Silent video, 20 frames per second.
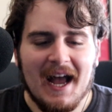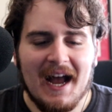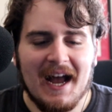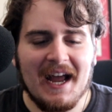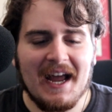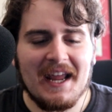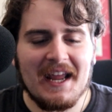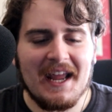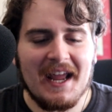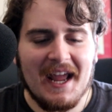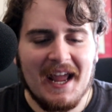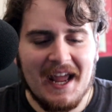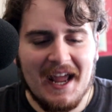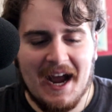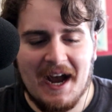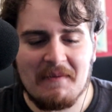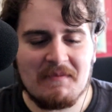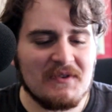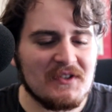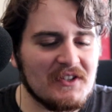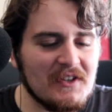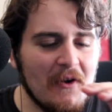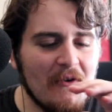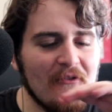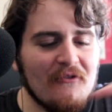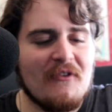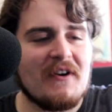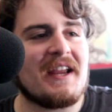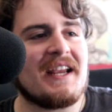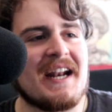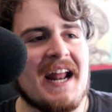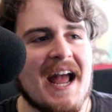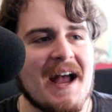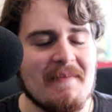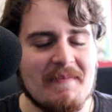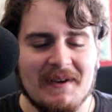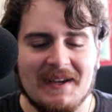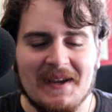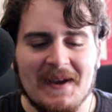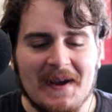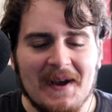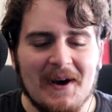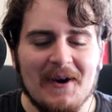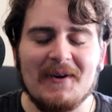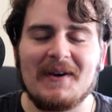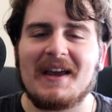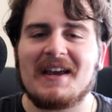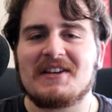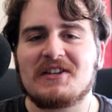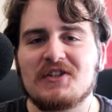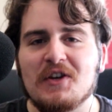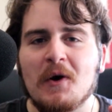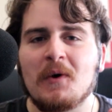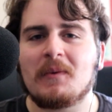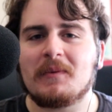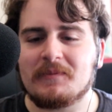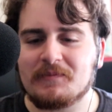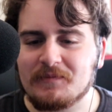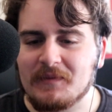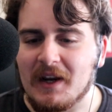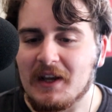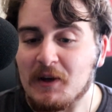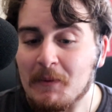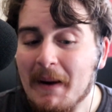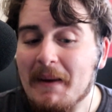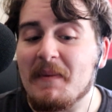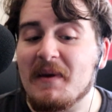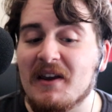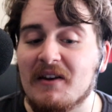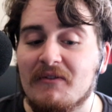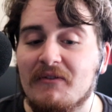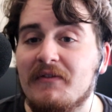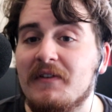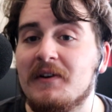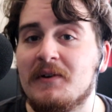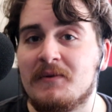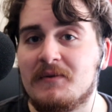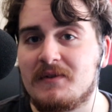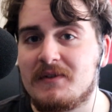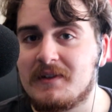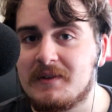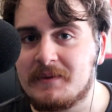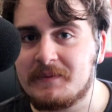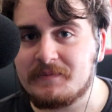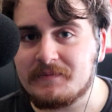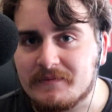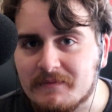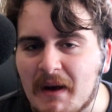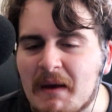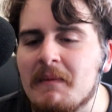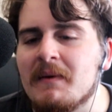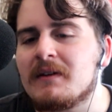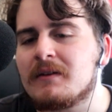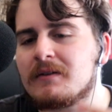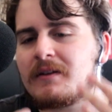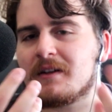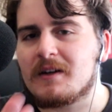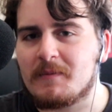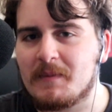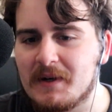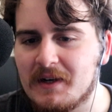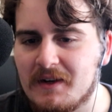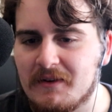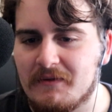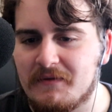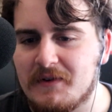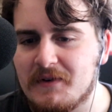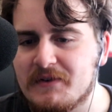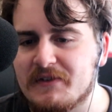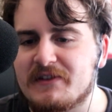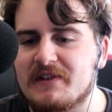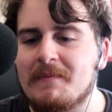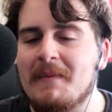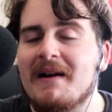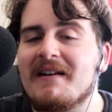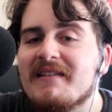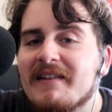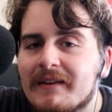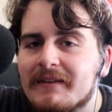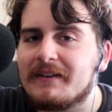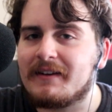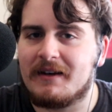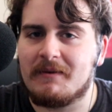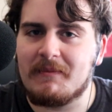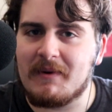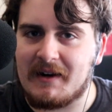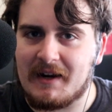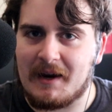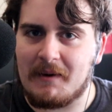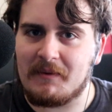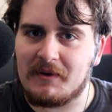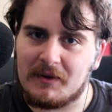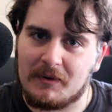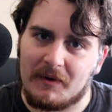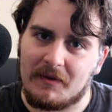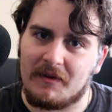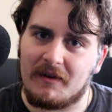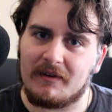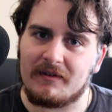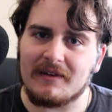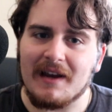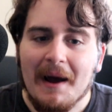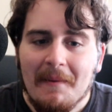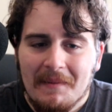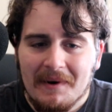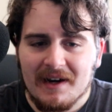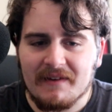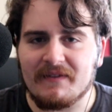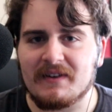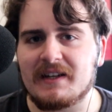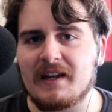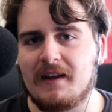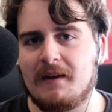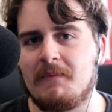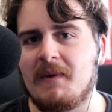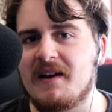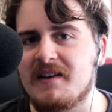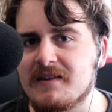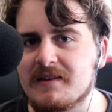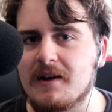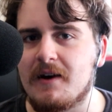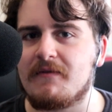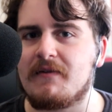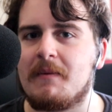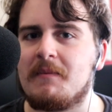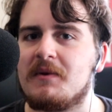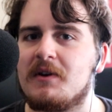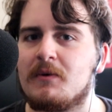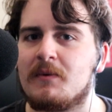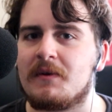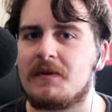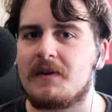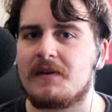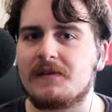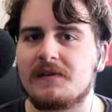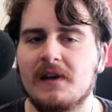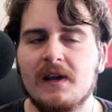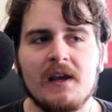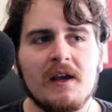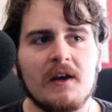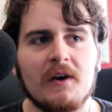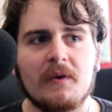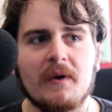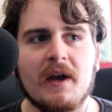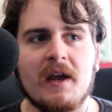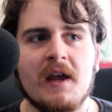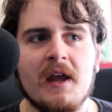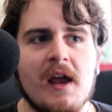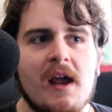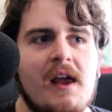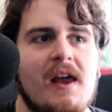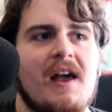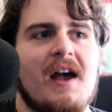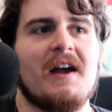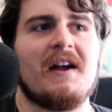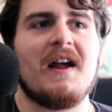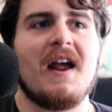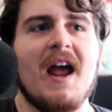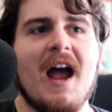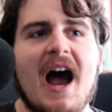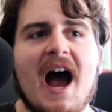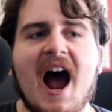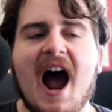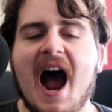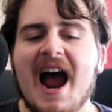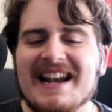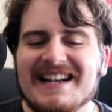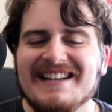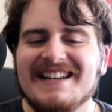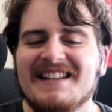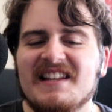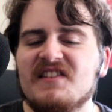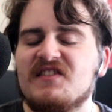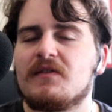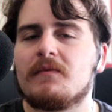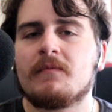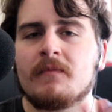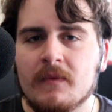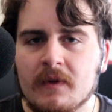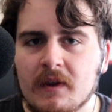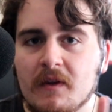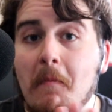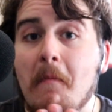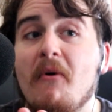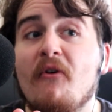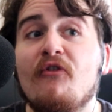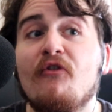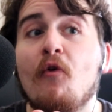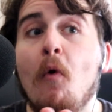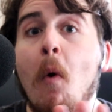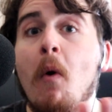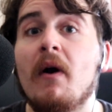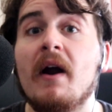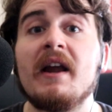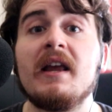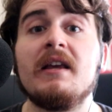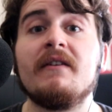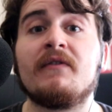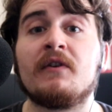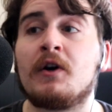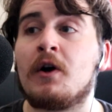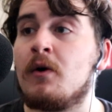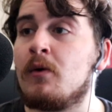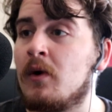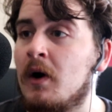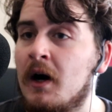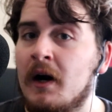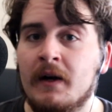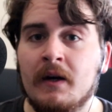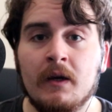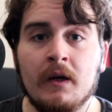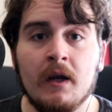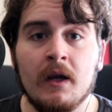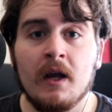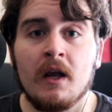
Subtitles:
I'm so freaking happy. Okay, so you might be confused. Might be a little bit confused because I'm not telling anybody I'm doing this. I'm not even telling myself I'm doing this, okay? I did this before I even go on.